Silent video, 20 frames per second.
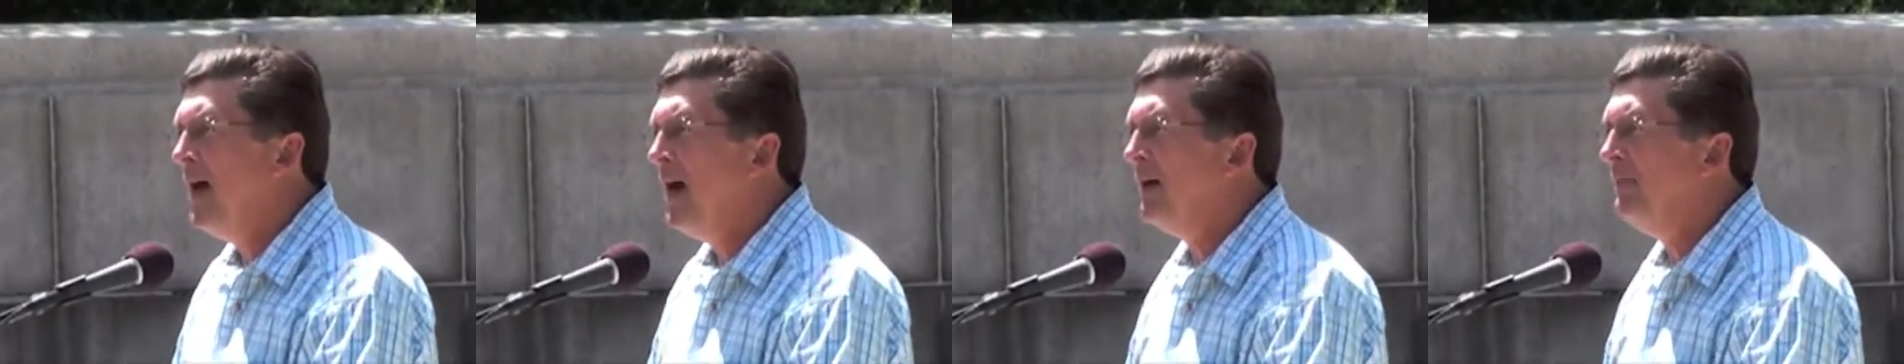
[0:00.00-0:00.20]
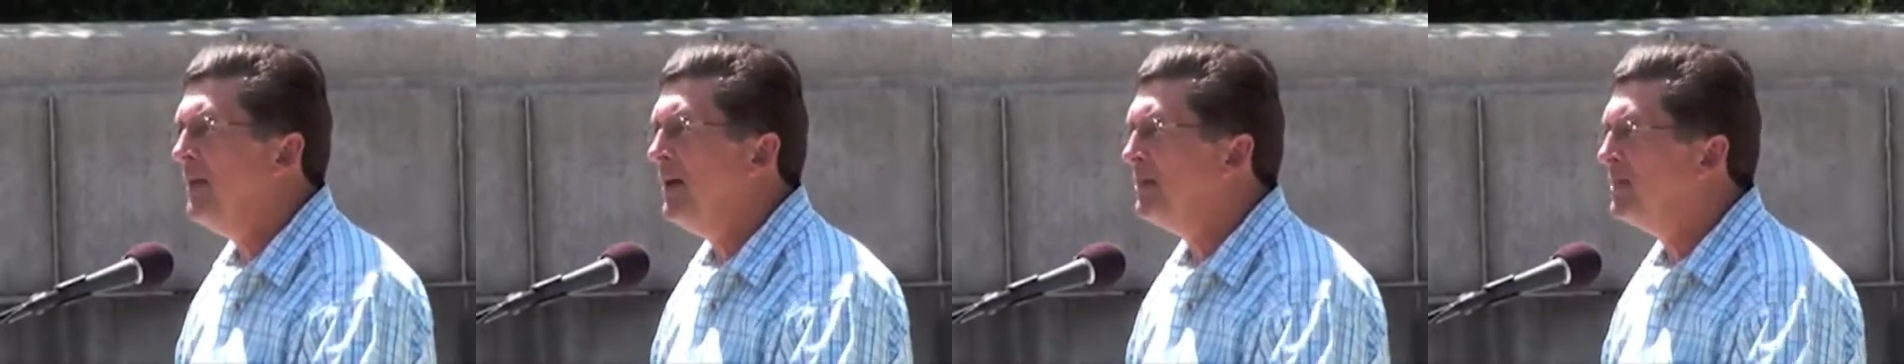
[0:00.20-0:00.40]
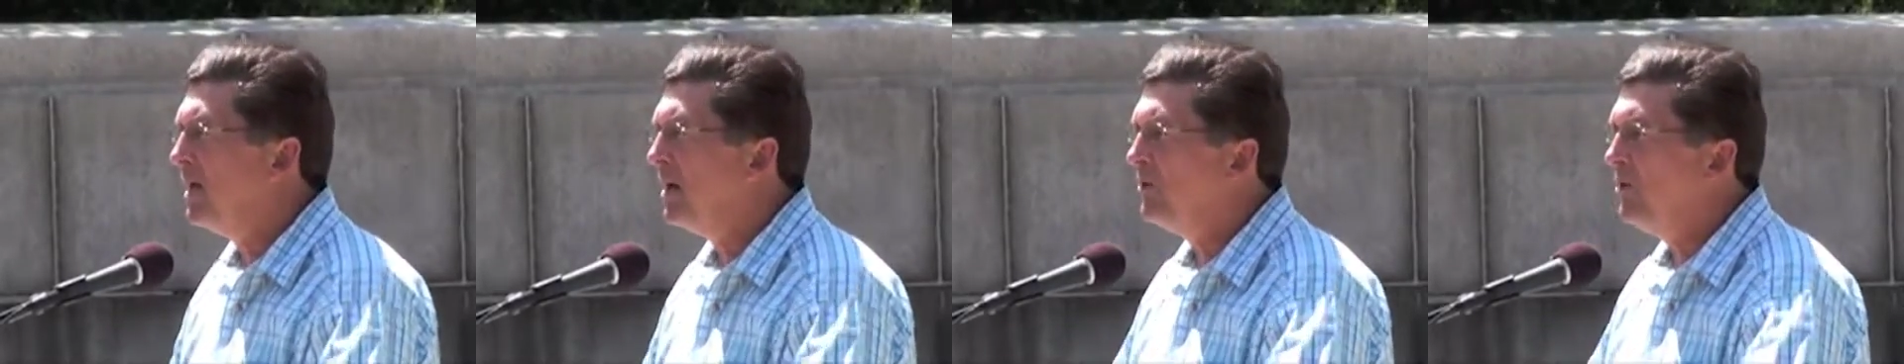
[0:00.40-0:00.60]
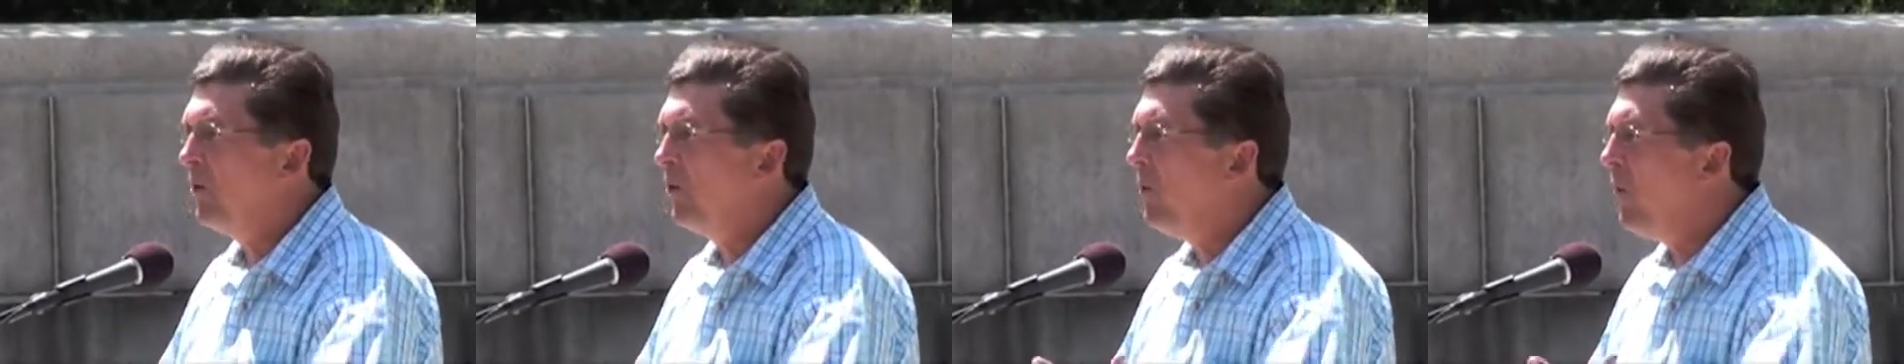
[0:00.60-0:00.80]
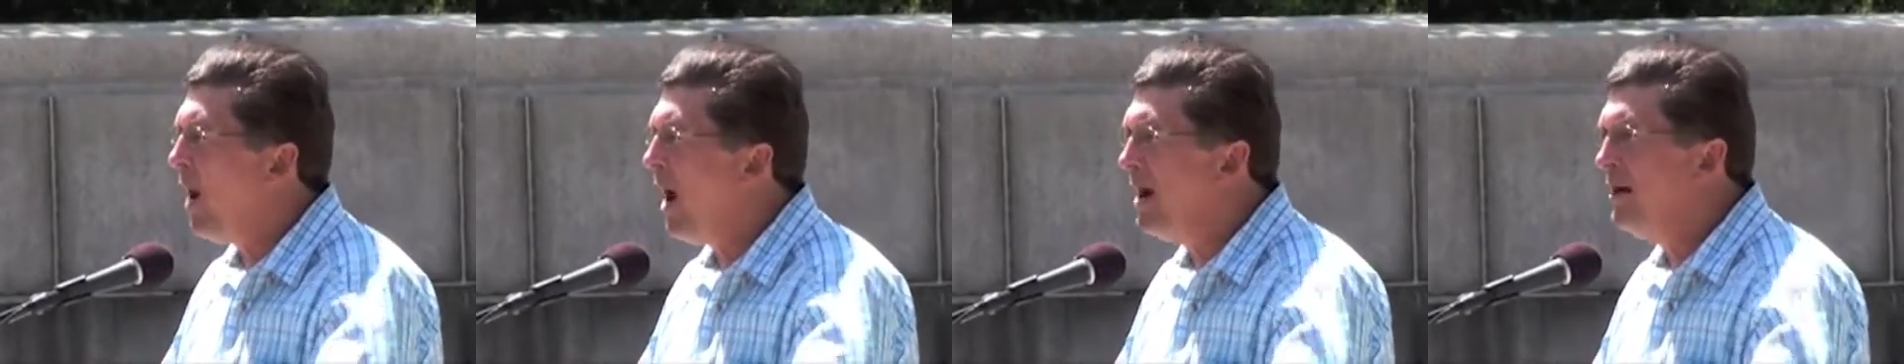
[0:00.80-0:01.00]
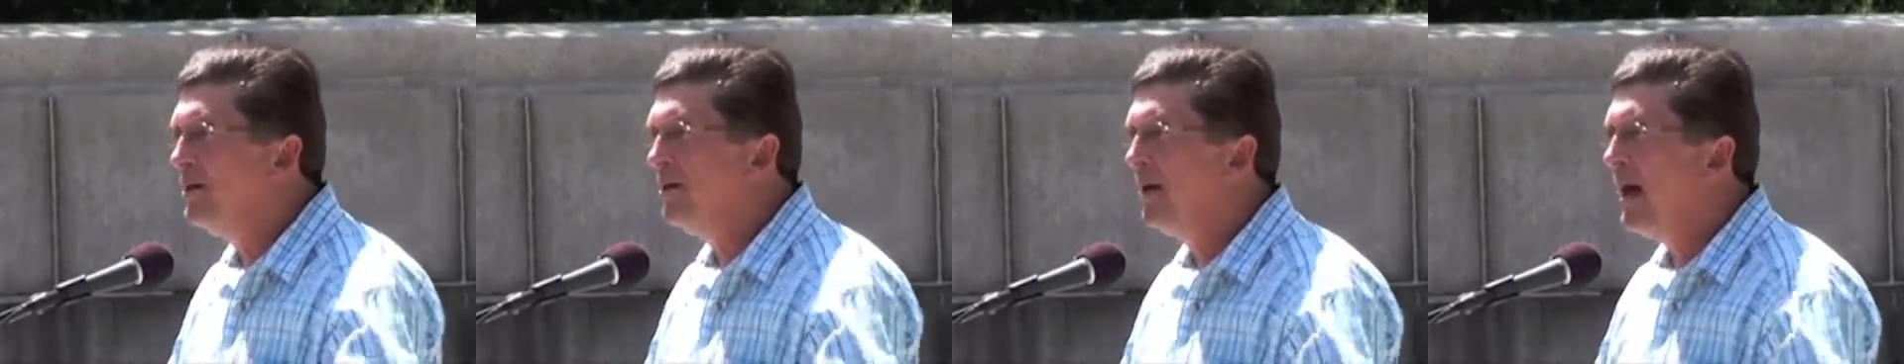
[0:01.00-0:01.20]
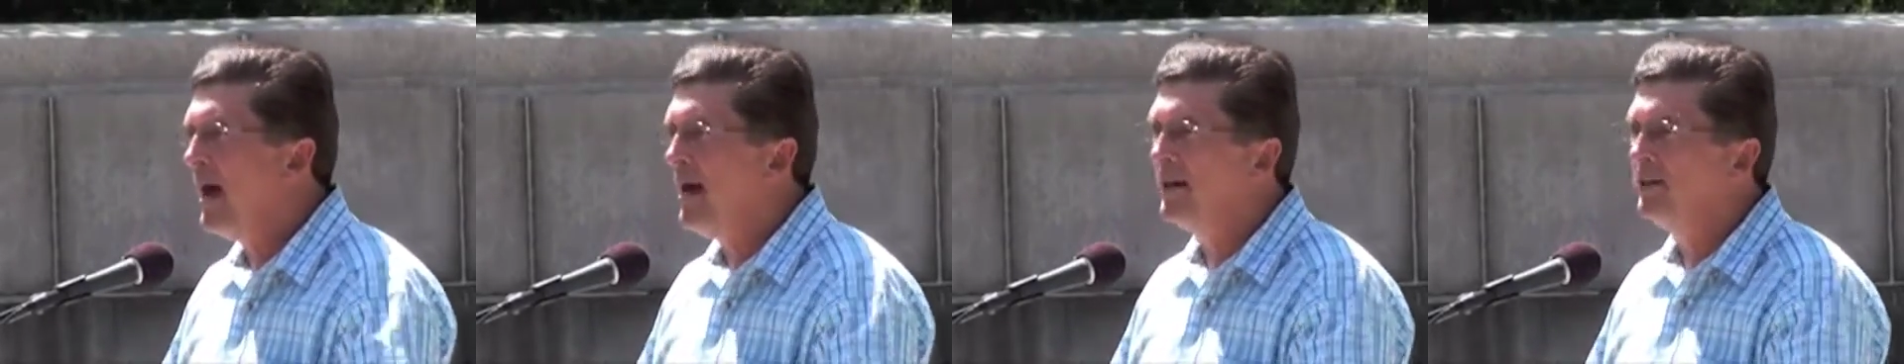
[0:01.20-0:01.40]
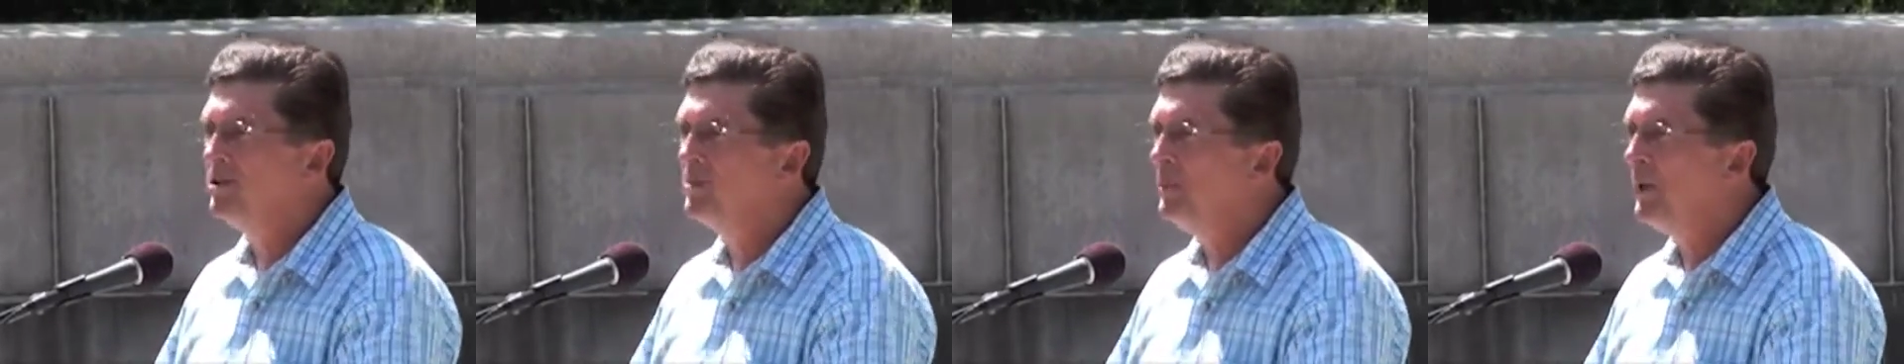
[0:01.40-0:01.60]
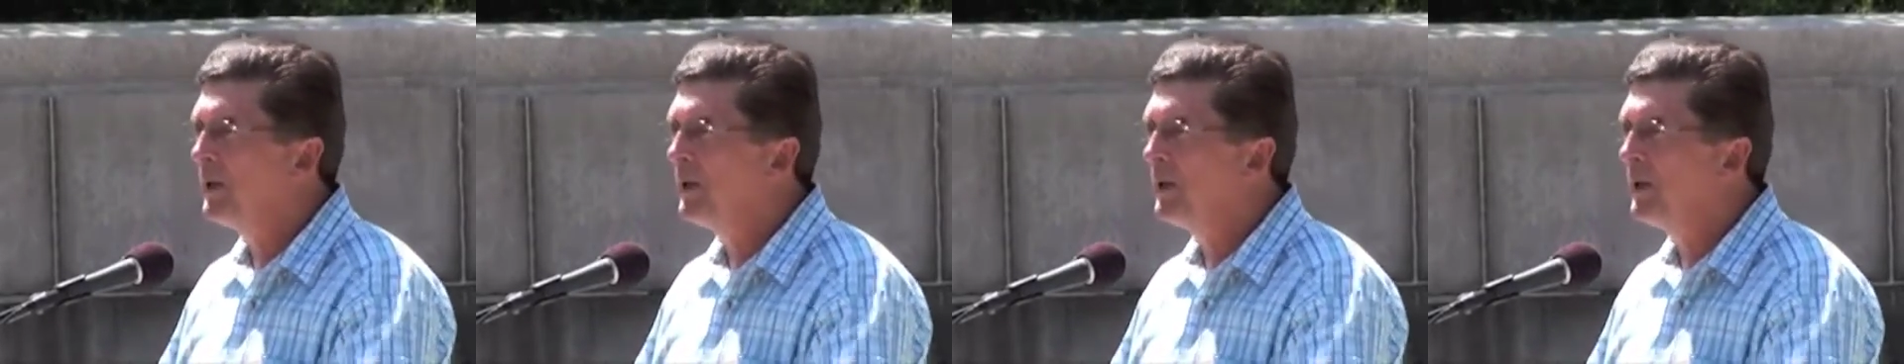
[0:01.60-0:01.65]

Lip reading: and they said, "Well, why are you guys